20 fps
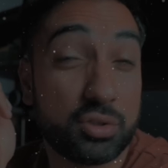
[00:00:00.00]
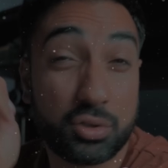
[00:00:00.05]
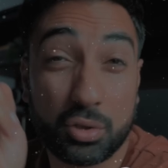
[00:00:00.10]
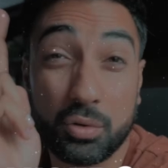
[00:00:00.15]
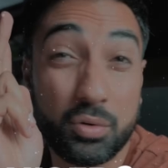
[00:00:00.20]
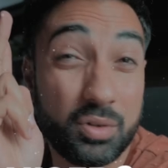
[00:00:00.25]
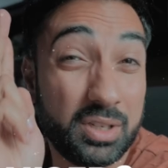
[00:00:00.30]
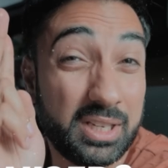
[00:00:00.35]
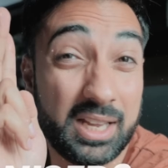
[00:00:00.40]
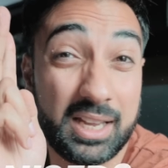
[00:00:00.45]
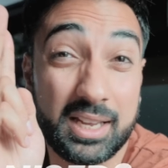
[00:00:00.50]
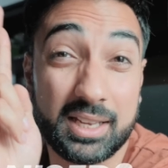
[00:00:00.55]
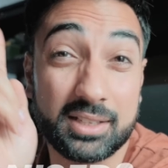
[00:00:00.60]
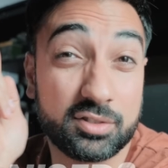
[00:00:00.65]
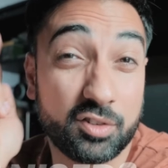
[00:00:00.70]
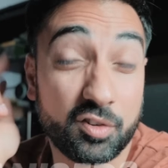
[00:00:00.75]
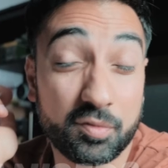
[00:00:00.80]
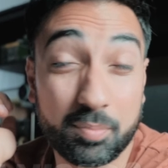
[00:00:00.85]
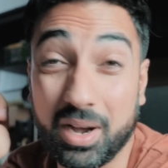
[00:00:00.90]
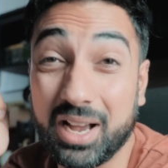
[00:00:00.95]
2 years
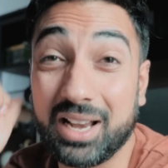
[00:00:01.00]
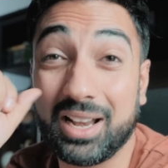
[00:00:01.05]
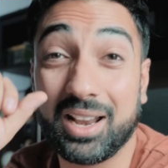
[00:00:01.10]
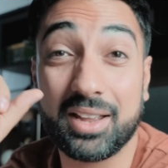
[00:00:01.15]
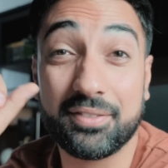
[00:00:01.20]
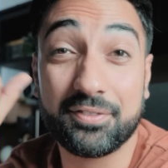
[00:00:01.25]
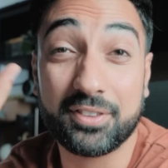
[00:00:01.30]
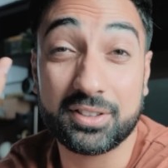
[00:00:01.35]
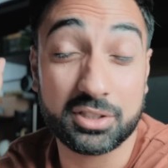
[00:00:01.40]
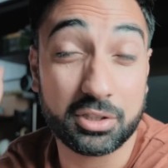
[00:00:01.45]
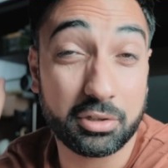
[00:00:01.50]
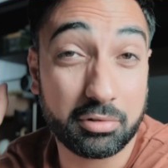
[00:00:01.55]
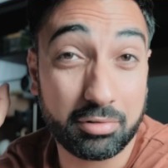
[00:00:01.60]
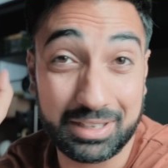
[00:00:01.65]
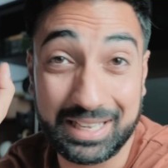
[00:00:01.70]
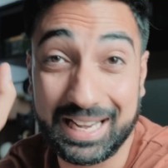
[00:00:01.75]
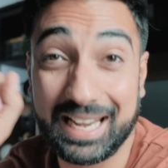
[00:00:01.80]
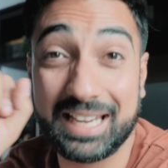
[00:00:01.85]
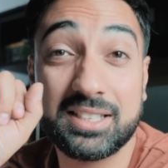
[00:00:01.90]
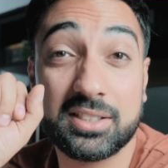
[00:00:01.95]
of my life as a
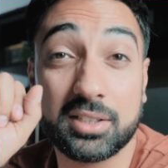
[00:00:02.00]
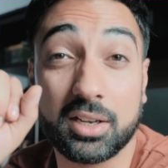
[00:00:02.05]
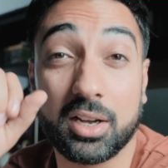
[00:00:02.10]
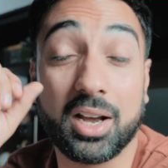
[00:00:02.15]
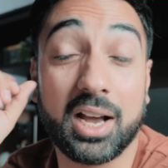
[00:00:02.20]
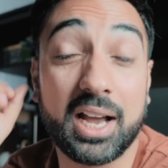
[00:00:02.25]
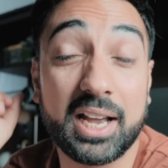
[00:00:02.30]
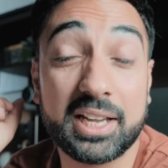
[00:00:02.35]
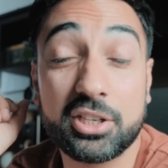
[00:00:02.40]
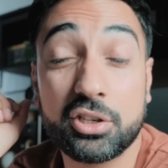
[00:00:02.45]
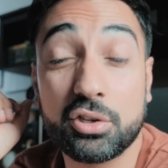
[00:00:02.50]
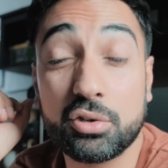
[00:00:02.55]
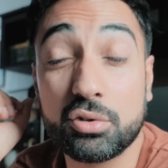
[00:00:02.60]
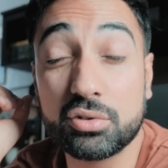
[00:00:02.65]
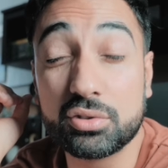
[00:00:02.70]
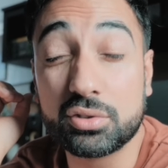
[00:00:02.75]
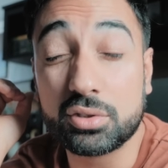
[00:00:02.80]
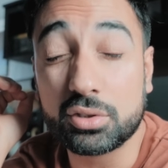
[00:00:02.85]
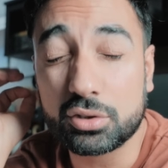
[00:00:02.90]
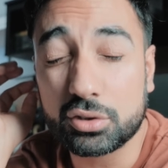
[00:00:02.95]
creator, I
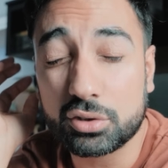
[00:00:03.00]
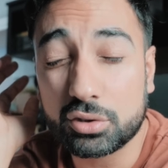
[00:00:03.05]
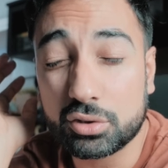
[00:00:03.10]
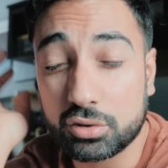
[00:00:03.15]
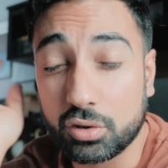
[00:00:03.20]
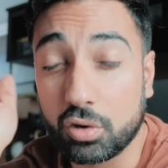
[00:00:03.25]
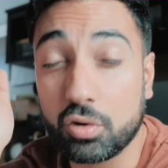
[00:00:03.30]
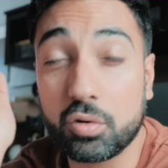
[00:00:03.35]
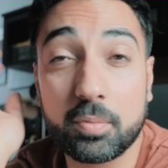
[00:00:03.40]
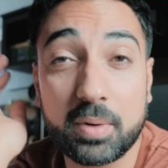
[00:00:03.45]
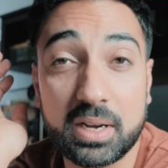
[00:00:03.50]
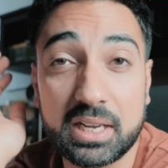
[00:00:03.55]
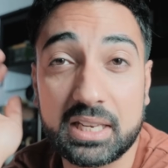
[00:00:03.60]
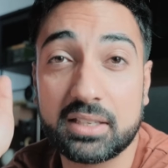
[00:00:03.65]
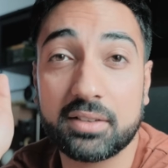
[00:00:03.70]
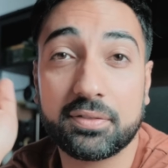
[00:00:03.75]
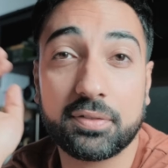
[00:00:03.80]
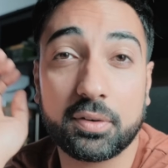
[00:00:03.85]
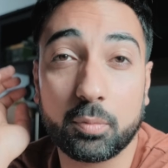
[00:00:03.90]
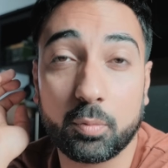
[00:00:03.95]
used so many
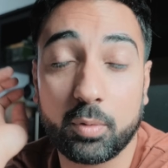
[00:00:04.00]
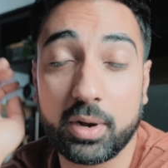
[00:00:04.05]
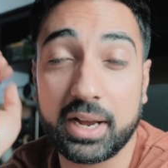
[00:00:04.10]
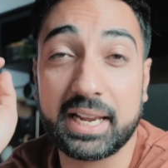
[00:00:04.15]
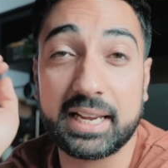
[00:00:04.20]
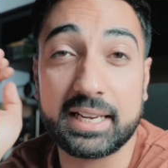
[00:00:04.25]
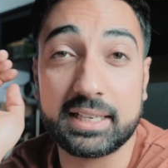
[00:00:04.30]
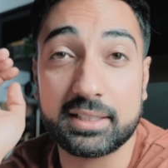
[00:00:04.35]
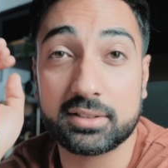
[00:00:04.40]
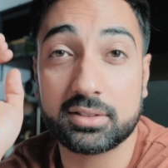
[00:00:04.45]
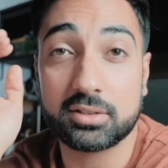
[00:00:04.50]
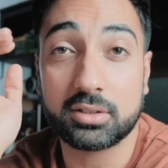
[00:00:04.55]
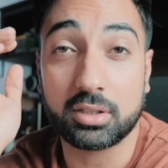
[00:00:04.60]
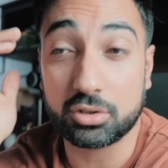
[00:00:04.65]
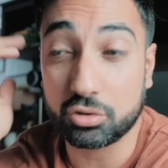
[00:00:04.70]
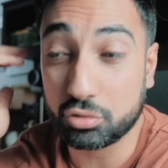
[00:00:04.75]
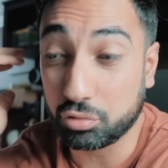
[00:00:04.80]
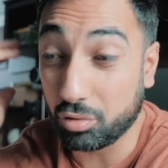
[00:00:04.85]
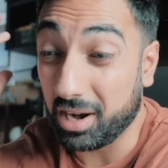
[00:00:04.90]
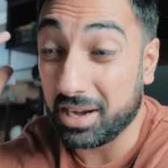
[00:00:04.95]
different ways to
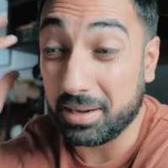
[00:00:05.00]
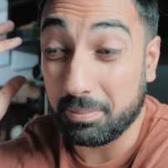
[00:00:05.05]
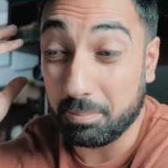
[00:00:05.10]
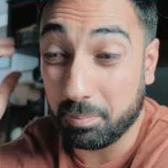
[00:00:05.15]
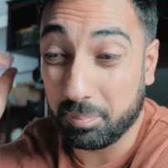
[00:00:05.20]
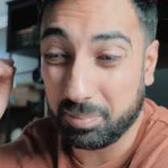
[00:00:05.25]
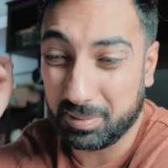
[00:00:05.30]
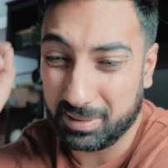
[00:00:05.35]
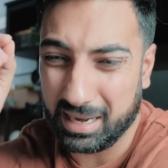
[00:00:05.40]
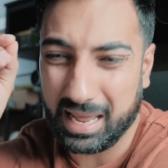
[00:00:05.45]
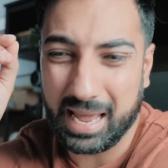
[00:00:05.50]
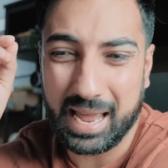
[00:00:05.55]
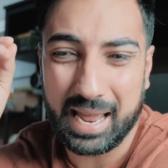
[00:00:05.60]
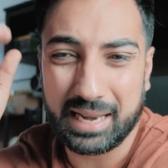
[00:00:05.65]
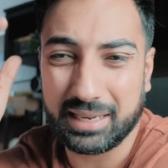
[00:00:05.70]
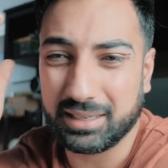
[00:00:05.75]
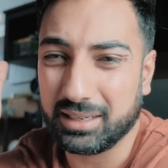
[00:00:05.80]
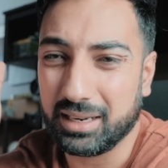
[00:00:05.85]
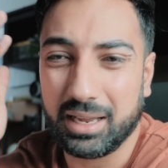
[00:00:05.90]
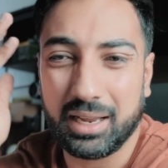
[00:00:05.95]
try and
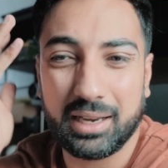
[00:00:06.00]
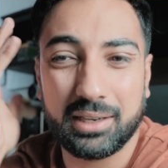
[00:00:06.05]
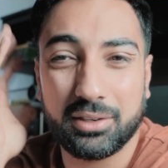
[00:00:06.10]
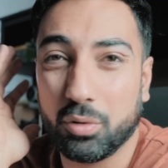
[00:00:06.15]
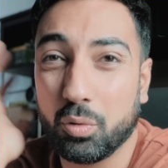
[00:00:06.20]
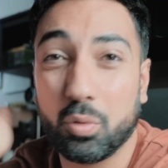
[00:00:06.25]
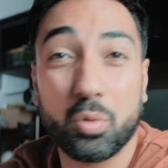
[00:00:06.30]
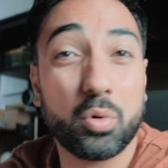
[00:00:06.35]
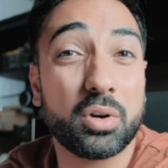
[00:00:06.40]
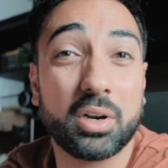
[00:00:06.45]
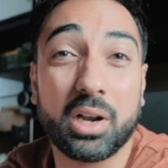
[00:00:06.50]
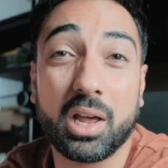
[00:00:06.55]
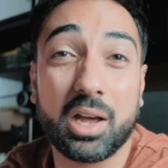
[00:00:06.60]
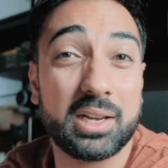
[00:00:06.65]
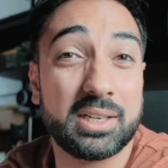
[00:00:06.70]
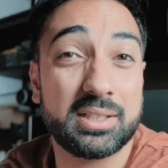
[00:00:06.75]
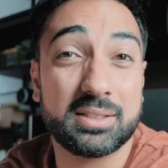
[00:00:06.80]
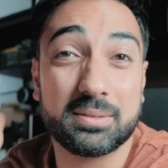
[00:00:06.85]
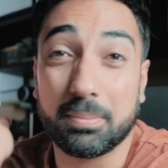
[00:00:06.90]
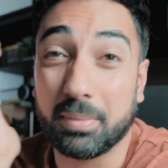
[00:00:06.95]
plan and
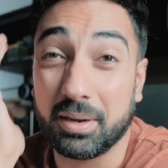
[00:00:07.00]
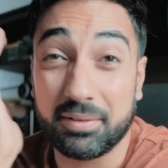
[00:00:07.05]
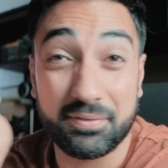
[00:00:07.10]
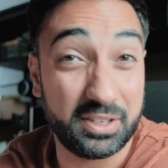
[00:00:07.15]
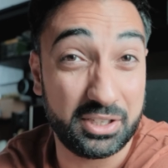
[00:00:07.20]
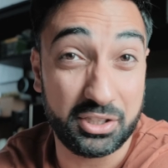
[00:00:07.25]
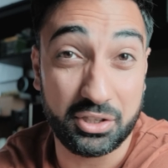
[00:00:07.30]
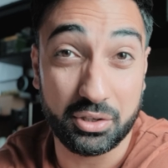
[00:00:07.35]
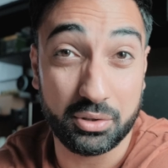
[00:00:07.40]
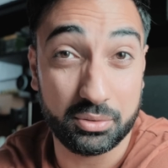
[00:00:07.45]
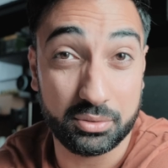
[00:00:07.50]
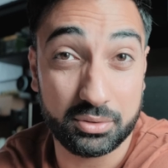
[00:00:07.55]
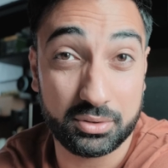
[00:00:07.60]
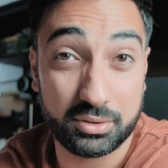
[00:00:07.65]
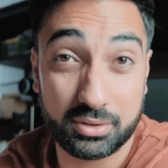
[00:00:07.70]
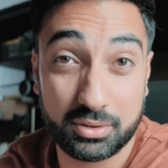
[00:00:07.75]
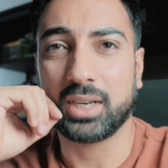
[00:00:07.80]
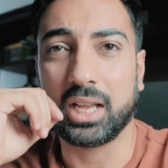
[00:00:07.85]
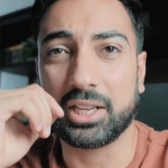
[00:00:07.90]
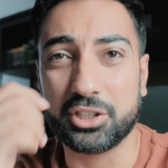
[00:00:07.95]
organize my
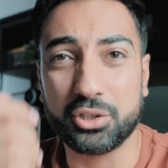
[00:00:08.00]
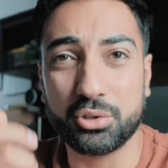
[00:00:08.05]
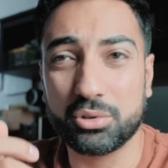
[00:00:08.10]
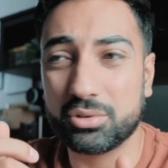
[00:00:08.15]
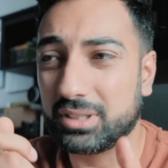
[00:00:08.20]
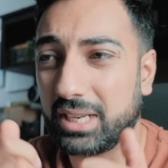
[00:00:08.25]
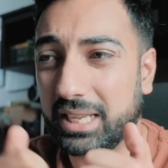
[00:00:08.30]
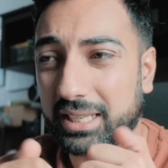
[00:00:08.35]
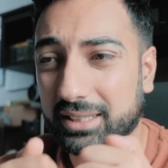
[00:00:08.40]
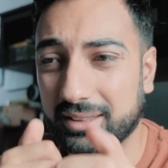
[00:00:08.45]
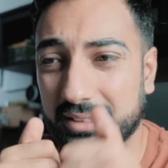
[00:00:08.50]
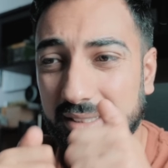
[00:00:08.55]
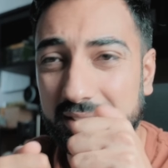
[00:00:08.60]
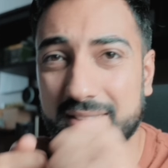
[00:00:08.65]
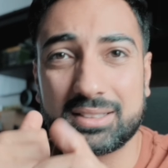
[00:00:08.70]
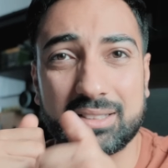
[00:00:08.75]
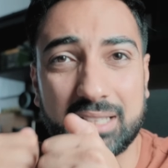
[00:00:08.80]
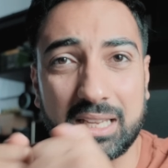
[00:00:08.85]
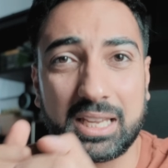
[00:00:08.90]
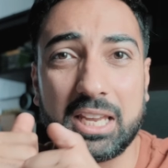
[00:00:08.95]
videos. I used like the
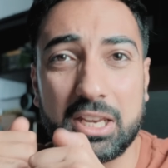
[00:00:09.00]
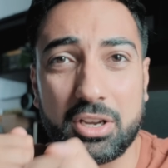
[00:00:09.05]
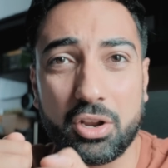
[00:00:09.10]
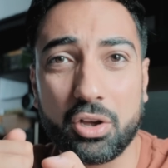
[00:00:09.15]
sticky